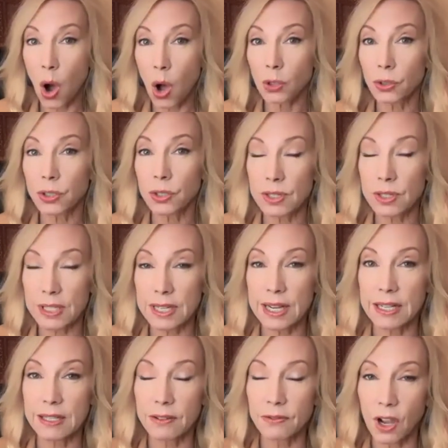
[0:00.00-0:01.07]
altered
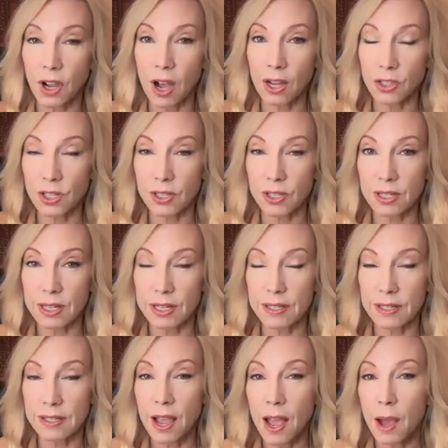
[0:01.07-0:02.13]
states of
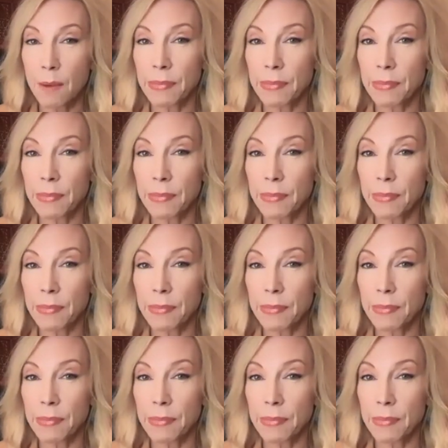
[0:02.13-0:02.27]
consciousness